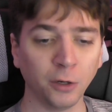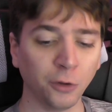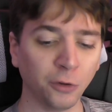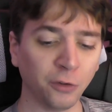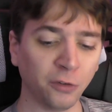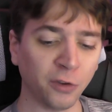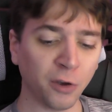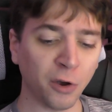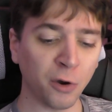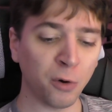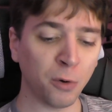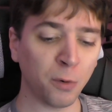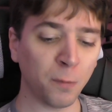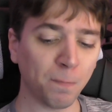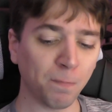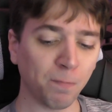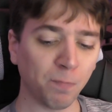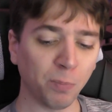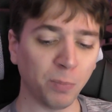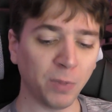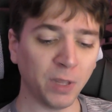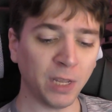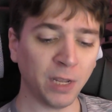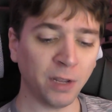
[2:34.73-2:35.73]
So
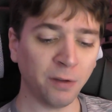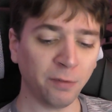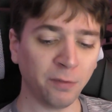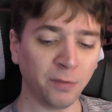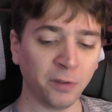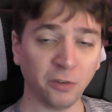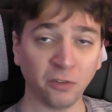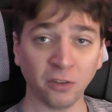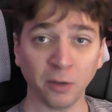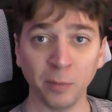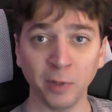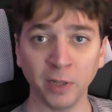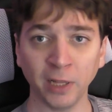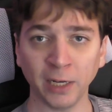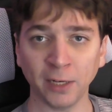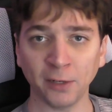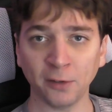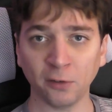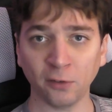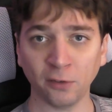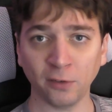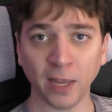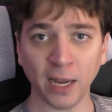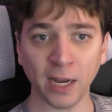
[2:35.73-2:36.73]
if the
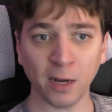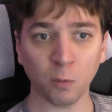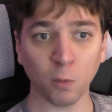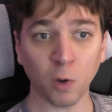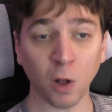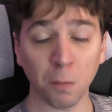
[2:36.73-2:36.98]
simulated state